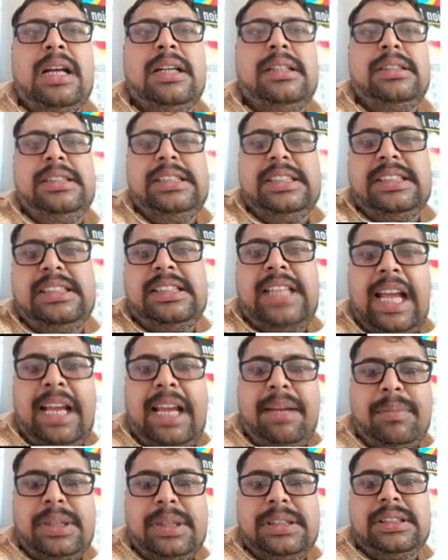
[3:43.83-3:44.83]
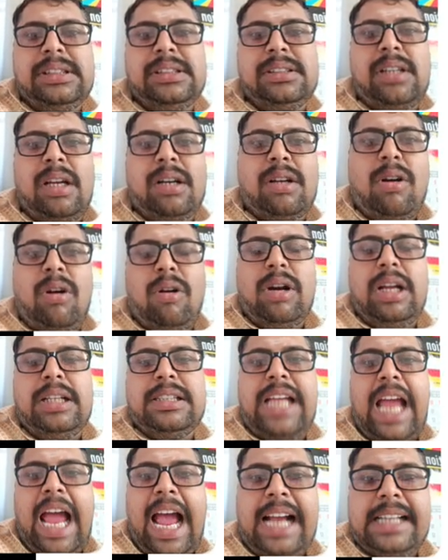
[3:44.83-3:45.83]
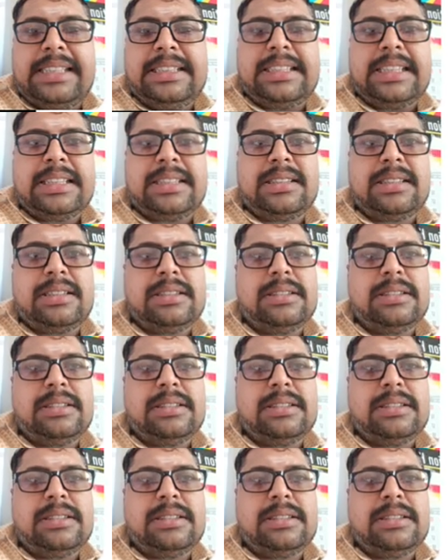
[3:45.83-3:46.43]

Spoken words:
These dimensions are called as axes.